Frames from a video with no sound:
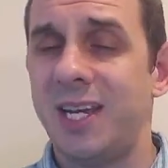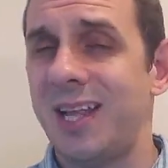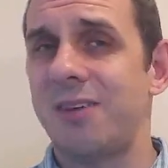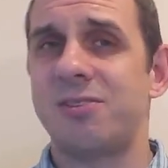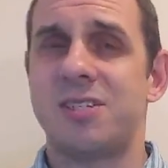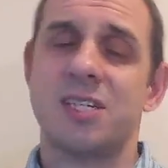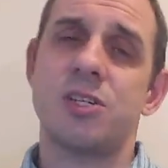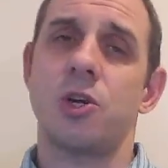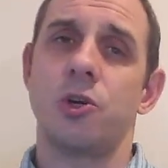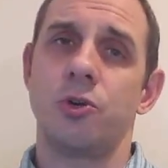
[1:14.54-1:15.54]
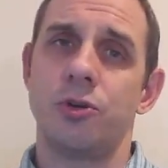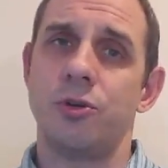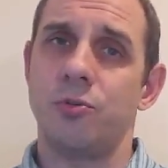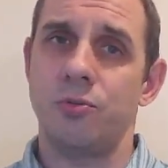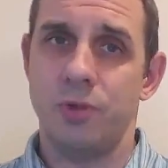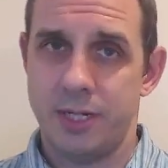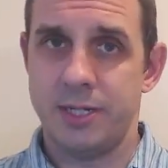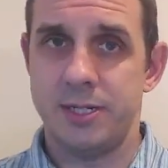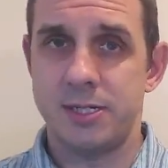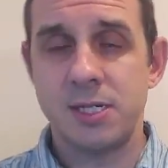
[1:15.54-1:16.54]
he allowed six earned
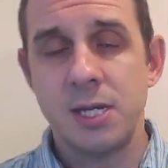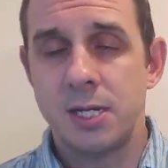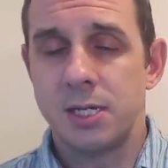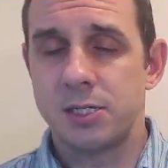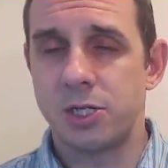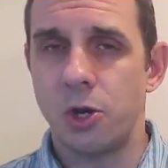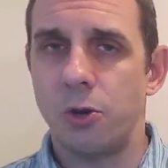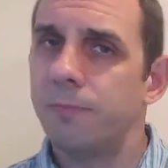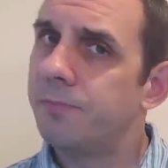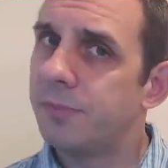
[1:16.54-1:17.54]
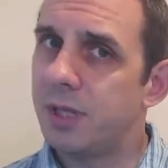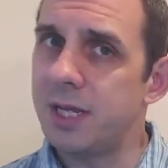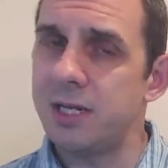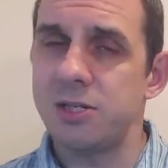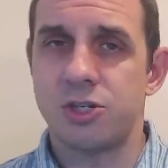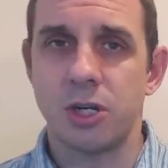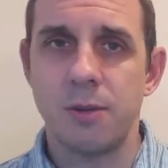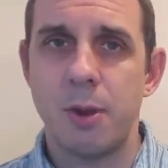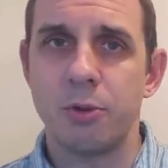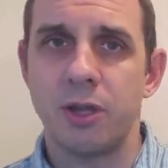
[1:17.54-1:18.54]
runs. So Indians should
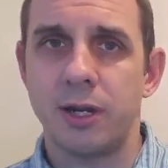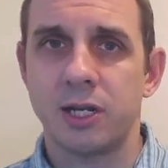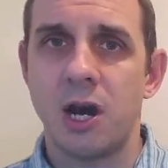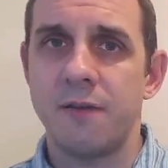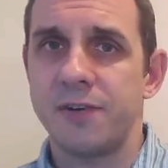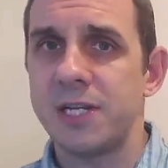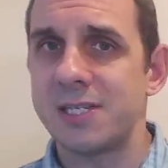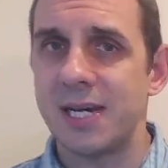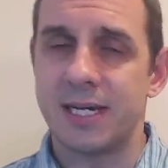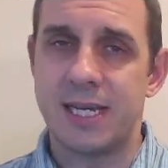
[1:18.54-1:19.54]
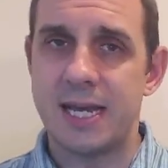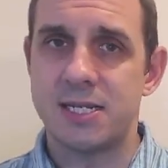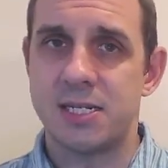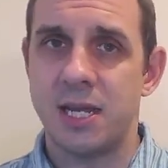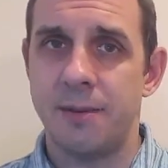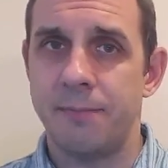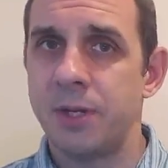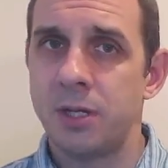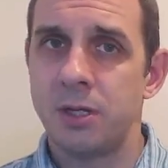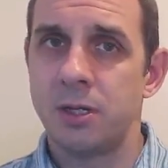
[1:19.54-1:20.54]
come in with a lot of confidence against him.
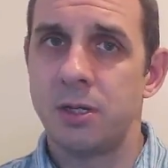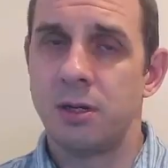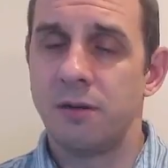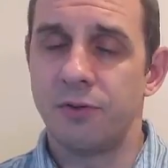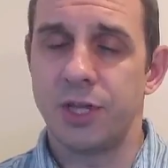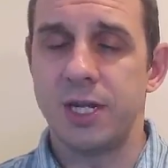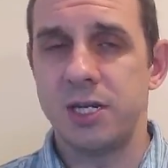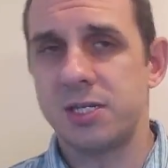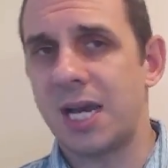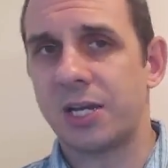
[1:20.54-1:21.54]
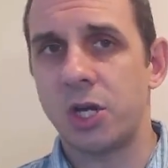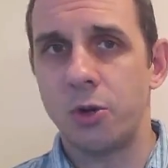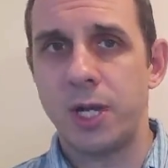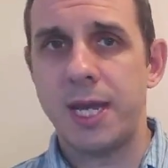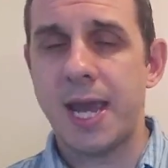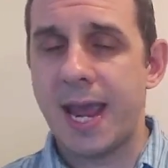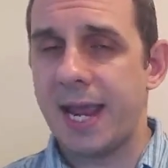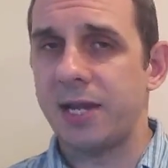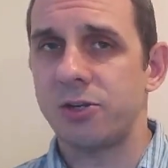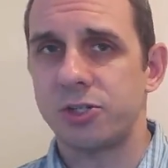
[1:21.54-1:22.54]
For the Indians, got Cody
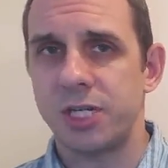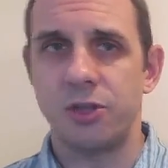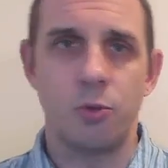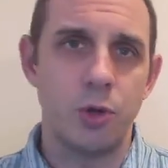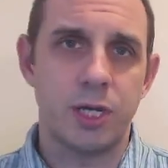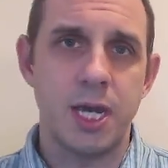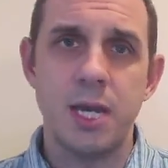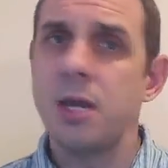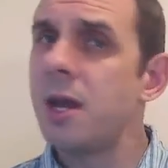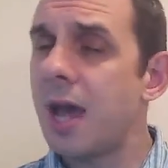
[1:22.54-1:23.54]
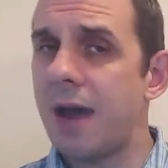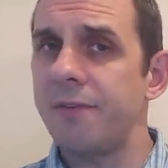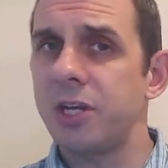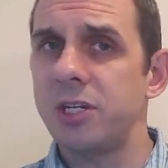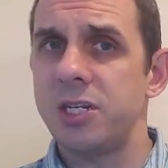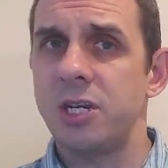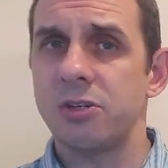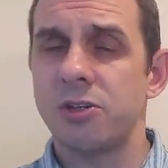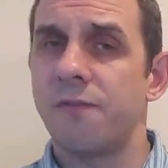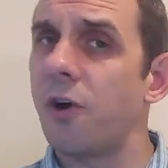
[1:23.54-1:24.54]
Anderson, the rookie. Having a good
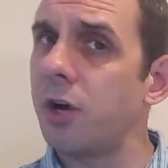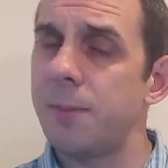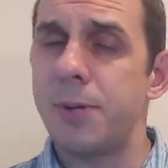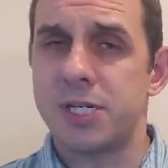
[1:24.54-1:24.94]
year so far. He